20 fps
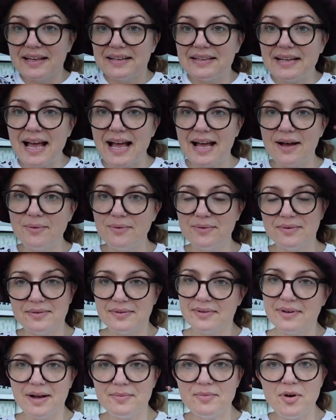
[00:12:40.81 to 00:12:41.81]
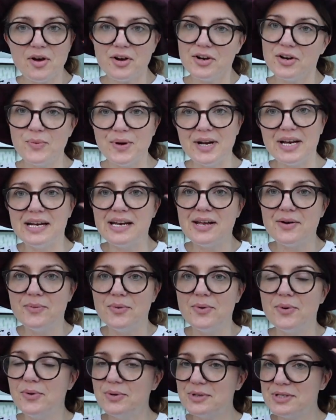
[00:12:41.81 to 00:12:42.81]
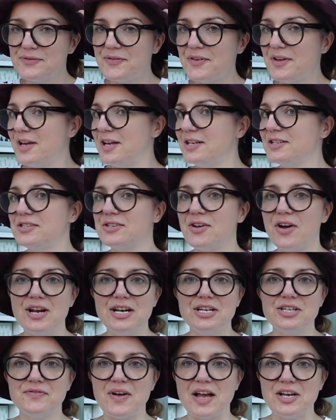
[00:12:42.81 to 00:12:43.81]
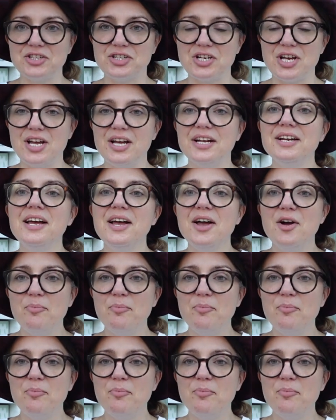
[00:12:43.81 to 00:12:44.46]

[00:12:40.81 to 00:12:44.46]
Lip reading: Now I'm not going to win any awards for stylish fashion,